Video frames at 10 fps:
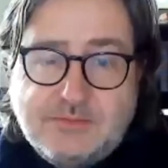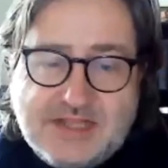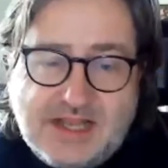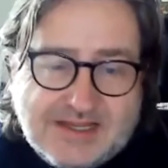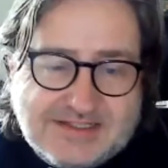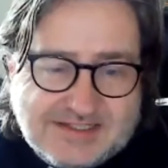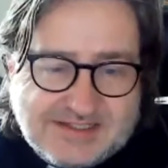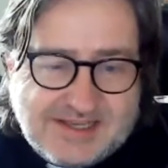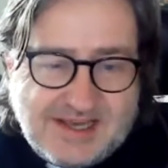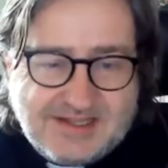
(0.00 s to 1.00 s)
I'm delighted to
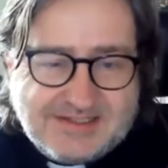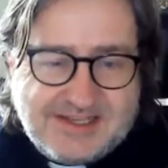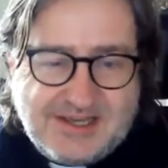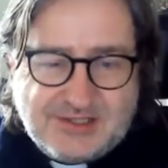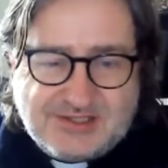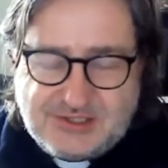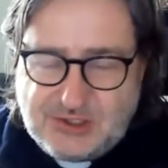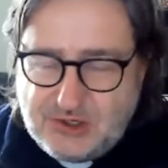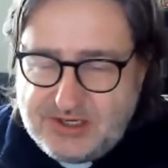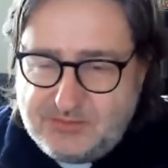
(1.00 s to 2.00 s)
say that
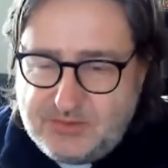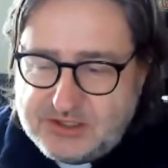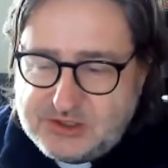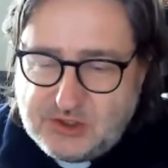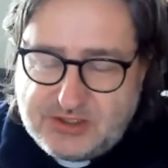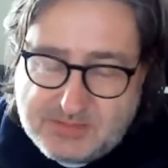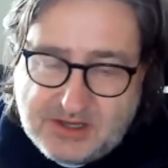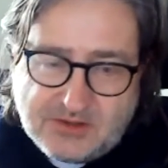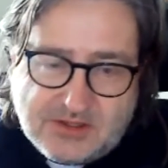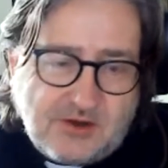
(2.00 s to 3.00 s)
joining me
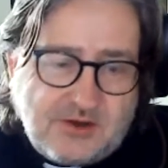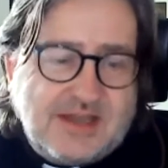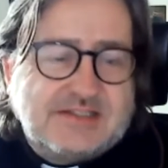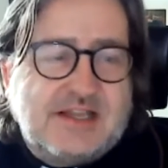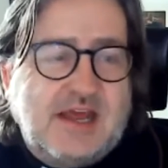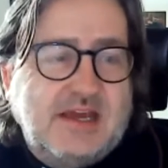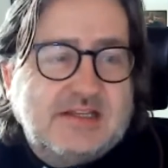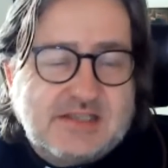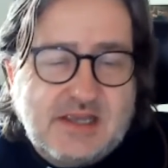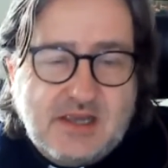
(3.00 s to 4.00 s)
on the Godcast today
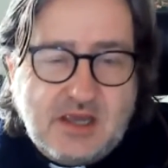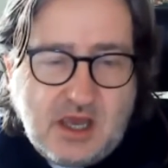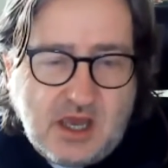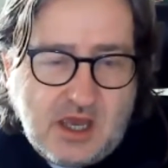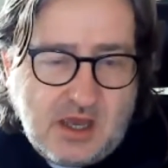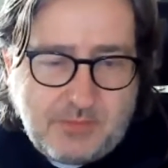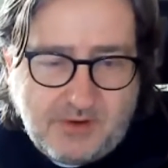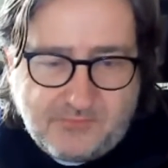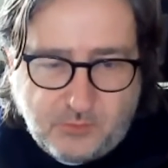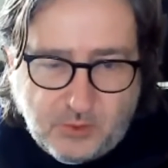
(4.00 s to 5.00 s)
is
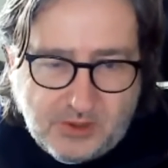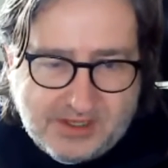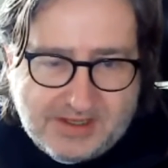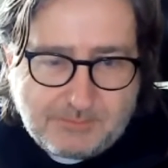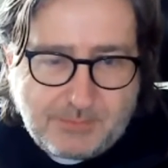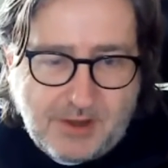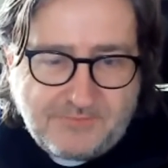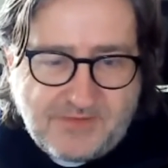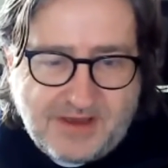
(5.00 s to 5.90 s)
Boff Whalley. Boff